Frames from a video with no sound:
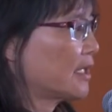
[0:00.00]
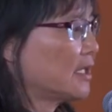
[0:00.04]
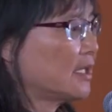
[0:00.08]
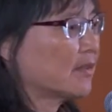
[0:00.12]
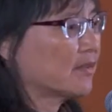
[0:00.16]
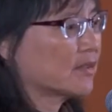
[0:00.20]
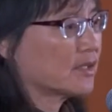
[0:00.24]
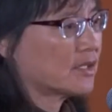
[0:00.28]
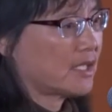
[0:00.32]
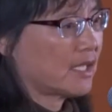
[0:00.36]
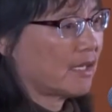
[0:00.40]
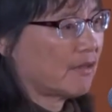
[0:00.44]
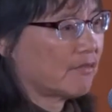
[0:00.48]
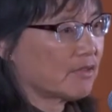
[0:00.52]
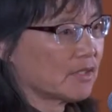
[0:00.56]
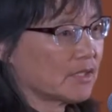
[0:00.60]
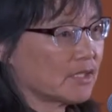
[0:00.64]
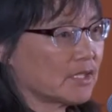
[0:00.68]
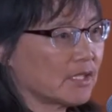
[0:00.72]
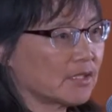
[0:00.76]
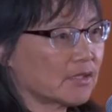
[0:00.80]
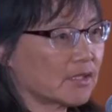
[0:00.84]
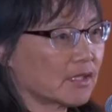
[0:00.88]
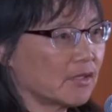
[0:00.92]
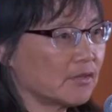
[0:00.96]
here in San
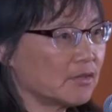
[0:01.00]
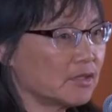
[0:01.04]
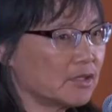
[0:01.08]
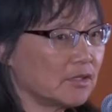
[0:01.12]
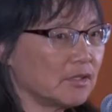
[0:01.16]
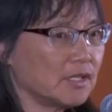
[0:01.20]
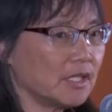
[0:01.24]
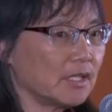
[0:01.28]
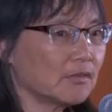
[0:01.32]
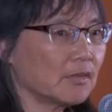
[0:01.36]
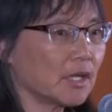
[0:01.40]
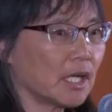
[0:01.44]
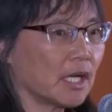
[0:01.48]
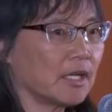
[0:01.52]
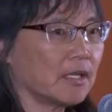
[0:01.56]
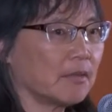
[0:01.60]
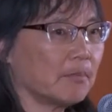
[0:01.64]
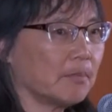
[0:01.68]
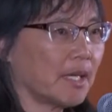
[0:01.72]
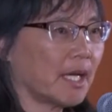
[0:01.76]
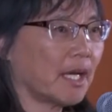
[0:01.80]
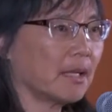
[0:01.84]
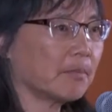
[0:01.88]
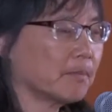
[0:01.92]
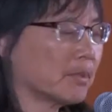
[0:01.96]
Francisco, Judy Grahn and
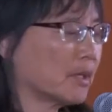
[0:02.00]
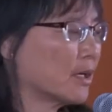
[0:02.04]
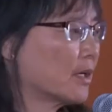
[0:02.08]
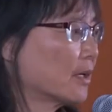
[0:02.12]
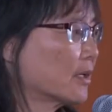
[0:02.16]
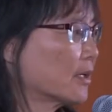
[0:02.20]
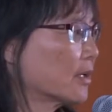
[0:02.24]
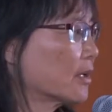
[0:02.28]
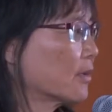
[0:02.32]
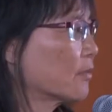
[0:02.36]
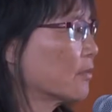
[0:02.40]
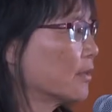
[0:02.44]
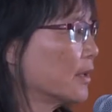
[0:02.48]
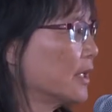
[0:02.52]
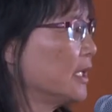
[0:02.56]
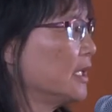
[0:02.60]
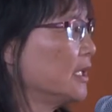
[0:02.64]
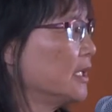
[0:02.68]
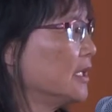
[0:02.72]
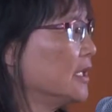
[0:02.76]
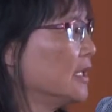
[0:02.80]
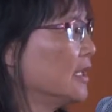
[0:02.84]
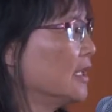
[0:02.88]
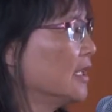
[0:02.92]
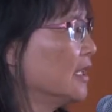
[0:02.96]
Pat Parker
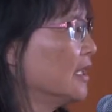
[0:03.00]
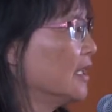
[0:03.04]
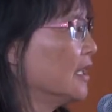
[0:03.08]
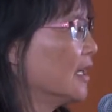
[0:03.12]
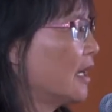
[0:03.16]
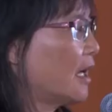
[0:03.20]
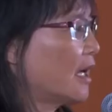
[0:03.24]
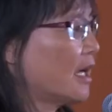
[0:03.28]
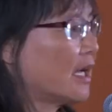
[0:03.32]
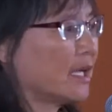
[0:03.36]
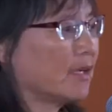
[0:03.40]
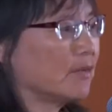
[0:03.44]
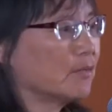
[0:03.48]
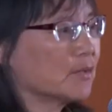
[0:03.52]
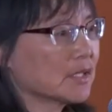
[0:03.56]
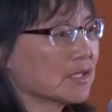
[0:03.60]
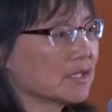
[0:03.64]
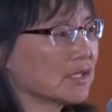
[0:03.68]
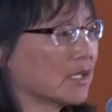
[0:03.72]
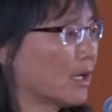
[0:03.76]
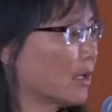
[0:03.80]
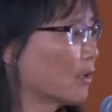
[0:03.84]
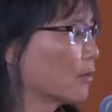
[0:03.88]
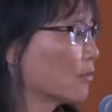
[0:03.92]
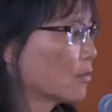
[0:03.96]
read, I was
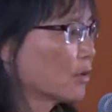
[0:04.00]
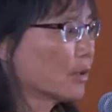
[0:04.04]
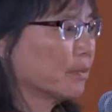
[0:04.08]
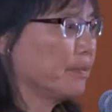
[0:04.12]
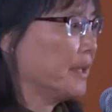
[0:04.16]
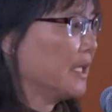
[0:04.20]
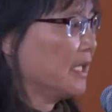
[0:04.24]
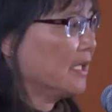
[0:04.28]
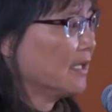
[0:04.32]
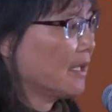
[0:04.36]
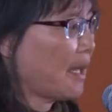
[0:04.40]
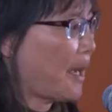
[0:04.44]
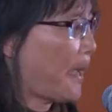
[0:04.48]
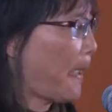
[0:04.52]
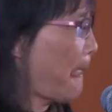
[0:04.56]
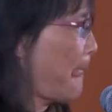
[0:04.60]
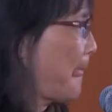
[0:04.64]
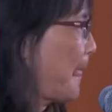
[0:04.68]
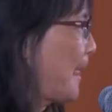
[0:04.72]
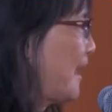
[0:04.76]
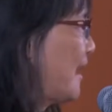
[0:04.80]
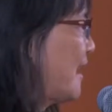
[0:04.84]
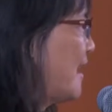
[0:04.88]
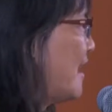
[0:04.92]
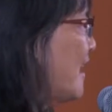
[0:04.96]
a groupie.
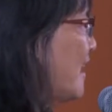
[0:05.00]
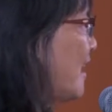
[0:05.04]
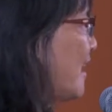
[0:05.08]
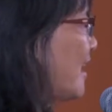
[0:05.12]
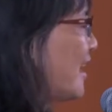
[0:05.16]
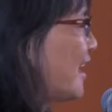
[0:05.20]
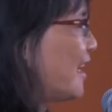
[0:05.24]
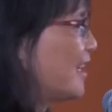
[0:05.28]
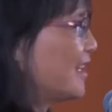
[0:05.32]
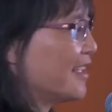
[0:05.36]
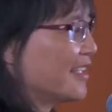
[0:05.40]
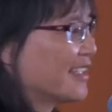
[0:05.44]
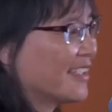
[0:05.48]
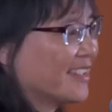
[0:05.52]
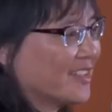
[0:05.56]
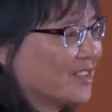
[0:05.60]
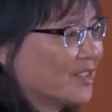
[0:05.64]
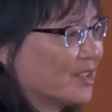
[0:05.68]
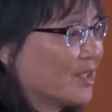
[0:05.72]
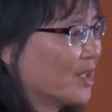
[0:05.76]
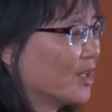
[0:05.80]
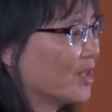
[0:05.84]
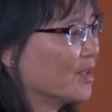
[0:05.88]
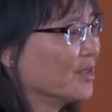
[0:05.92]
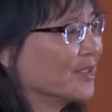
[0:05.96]
I, you
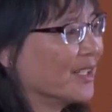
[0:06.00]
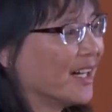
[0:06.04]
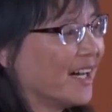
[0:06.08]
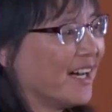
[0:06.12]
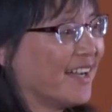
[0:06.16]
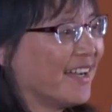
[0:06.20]
know,